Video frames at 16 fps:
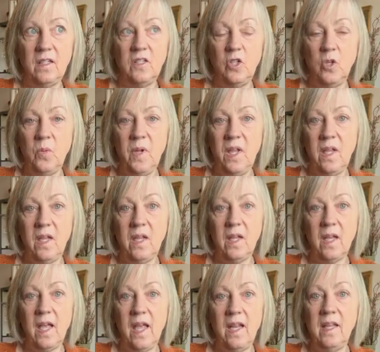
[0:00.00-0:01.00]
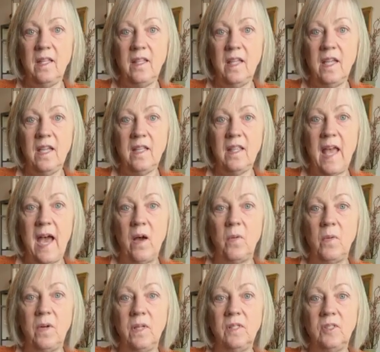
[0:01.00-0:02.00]
doing anything
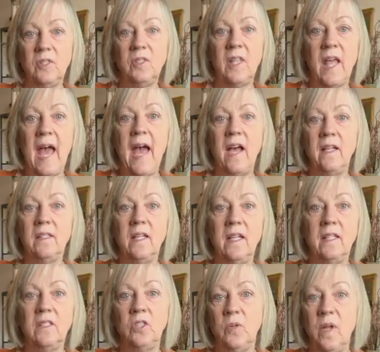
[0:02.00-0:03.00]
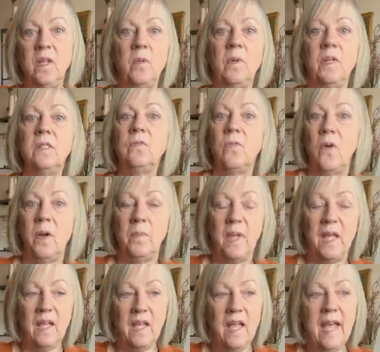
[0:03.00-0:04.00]
that was that strenuous for
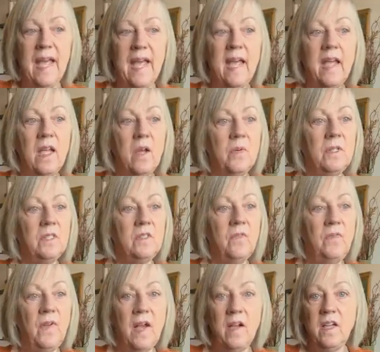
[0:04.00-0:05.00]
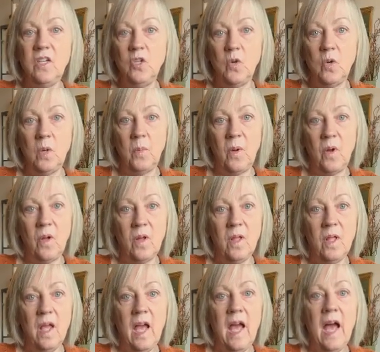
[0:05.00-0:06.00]
me. It was very
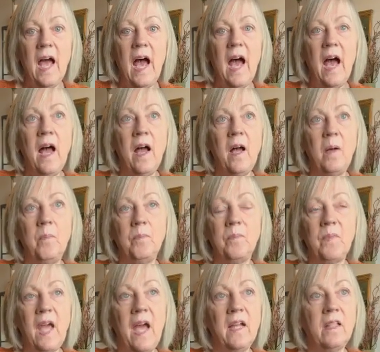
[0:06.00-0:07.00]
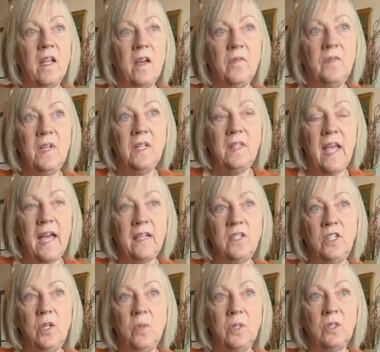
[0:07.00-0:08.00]
doable. Um, I loved it that
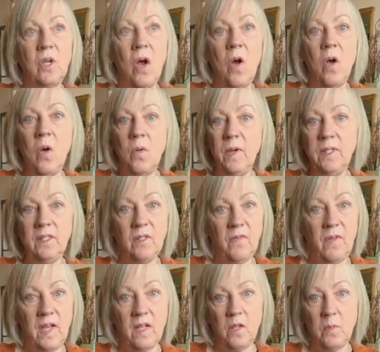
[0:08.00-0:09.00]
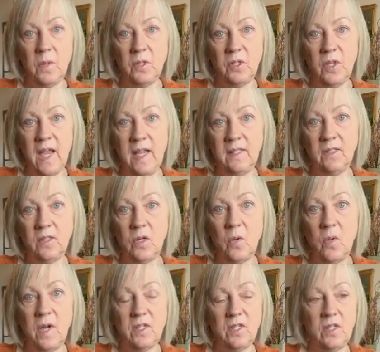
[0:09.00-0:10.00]
she was always available to answer
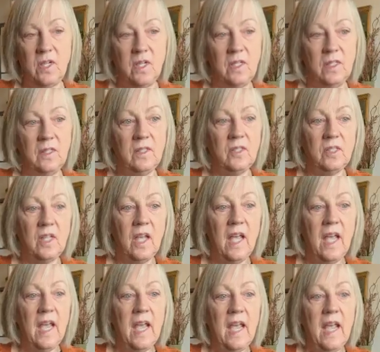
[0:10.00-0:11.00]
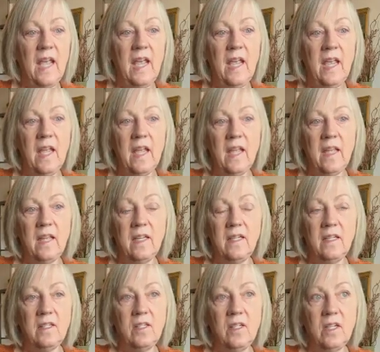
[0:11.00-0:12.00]
questions
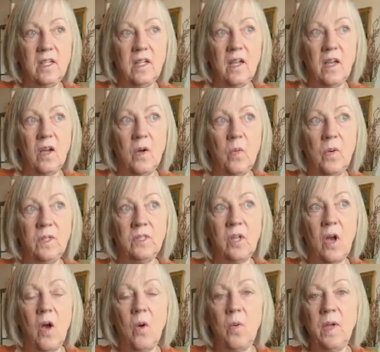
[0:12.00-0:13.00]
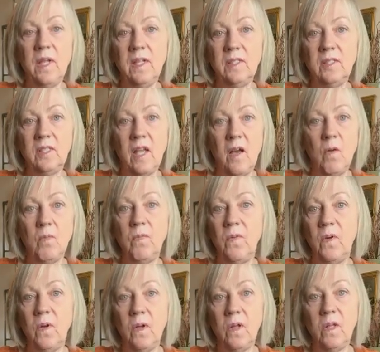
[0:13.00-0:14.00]
and was always
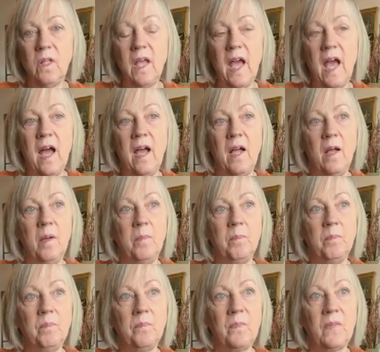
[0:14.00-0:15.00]
helpful. Um,